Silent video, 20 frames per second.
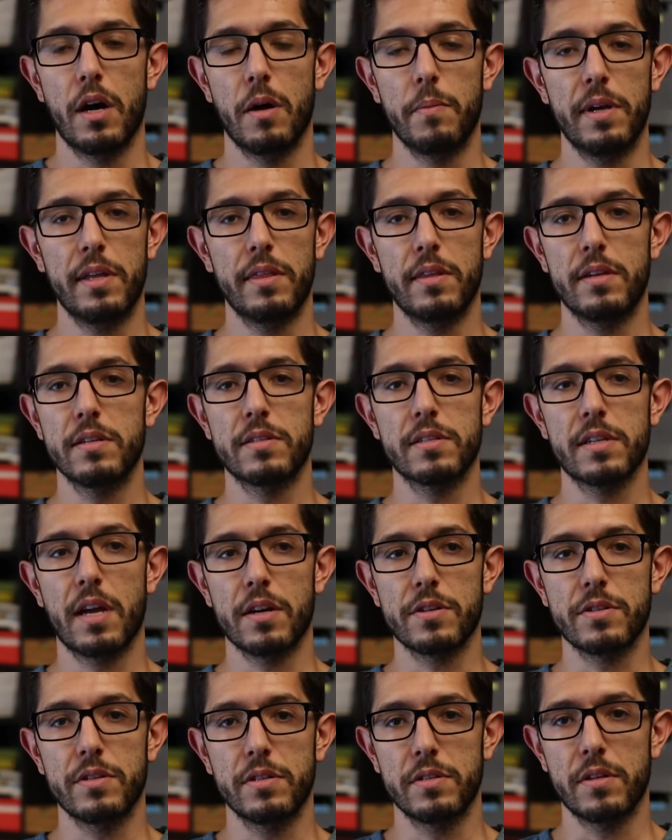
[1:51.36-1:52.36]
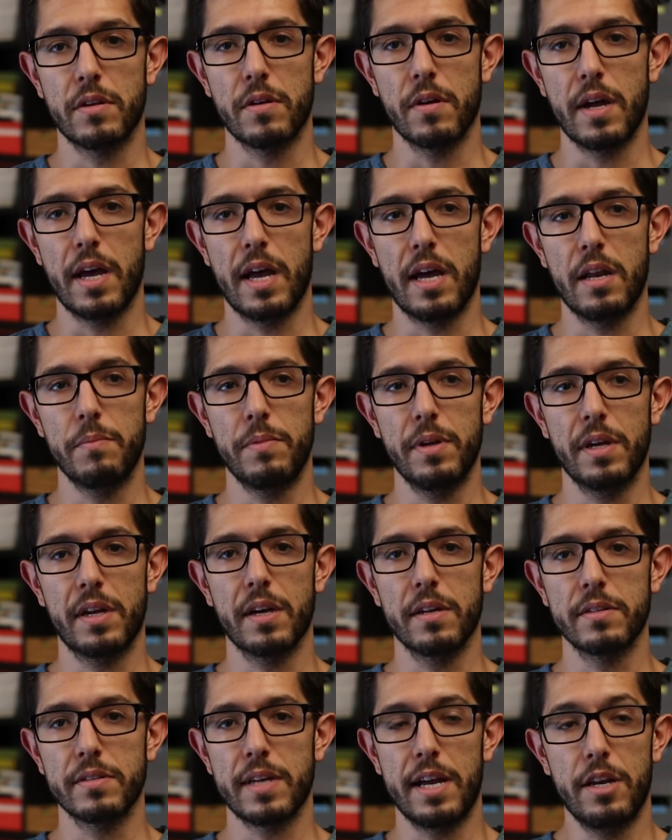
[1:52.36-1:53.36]
in the discussions that are had,
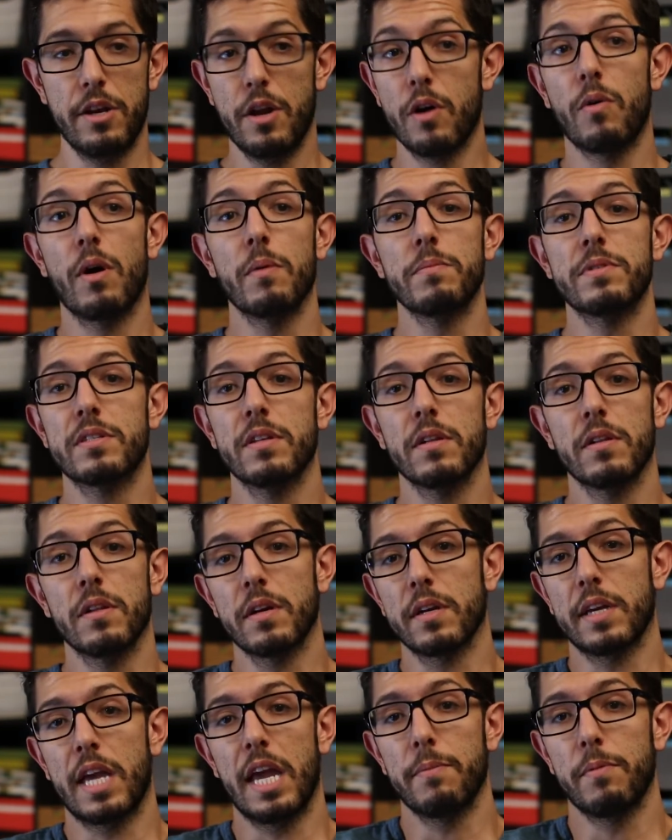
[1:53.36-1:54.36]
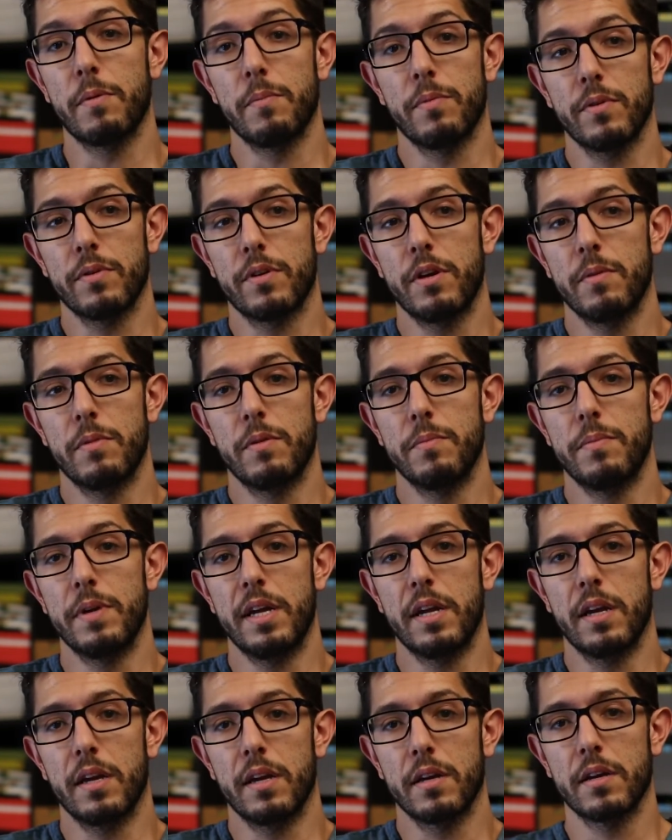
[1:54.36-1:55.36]
because I know I'm still a capable human
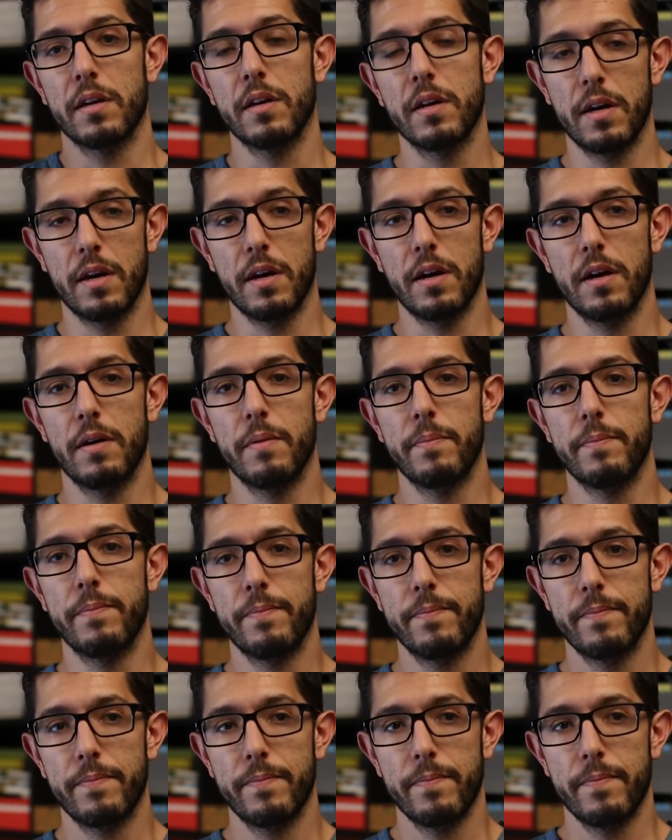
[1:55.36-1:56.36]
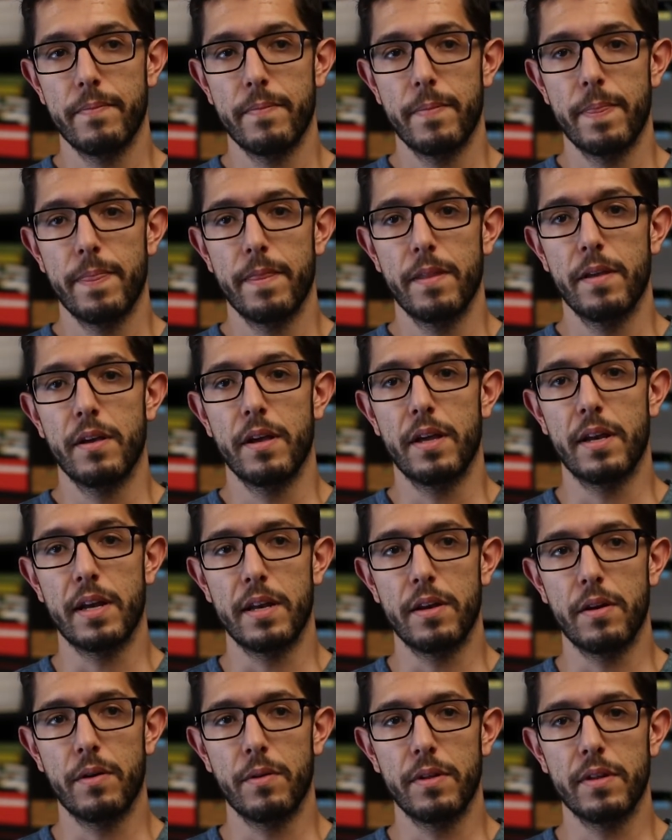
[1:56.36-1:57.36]
being, and I
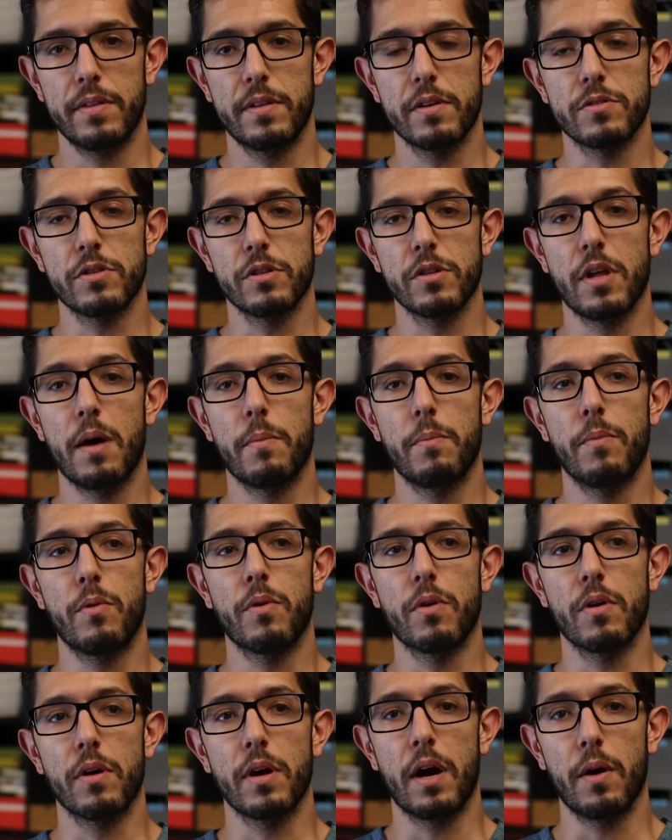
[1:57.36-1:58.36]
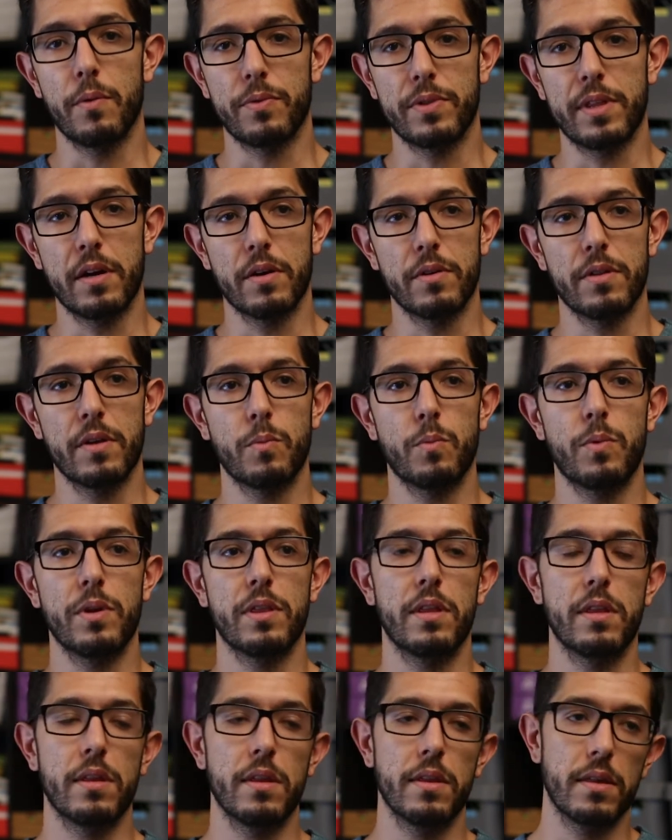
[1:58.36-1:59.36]
know that there's a lot more out there that
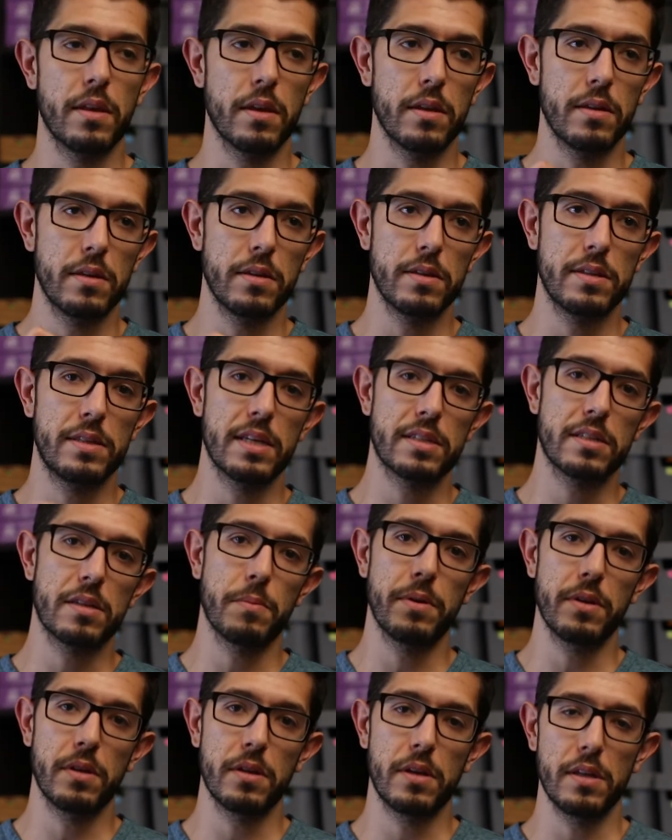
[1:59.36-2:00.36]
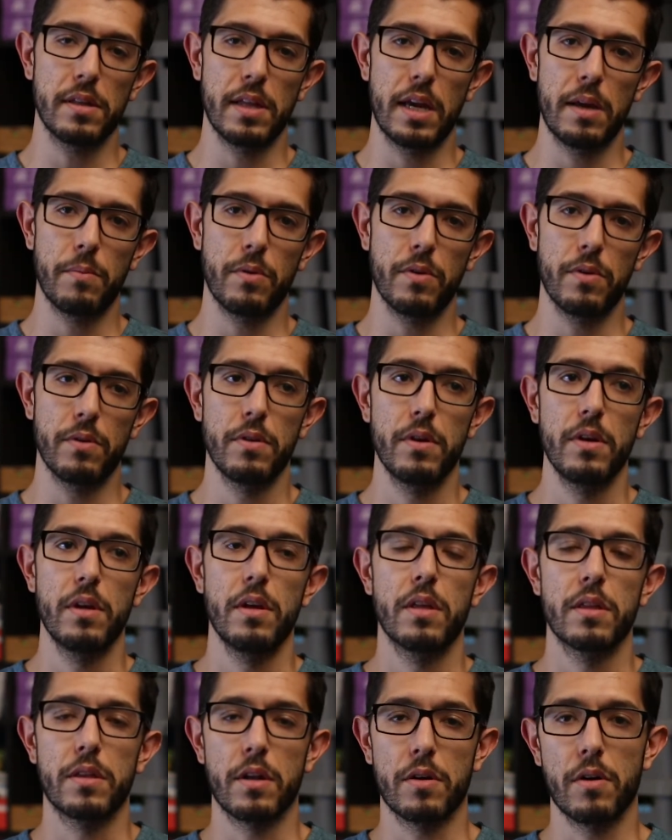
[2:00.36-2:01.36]
with the disability label
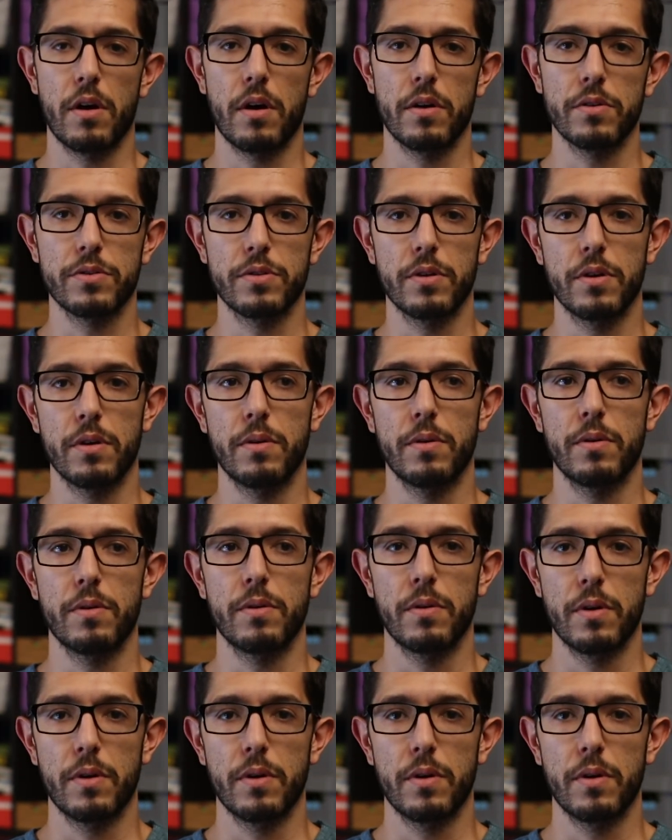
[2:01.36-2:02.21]
that are also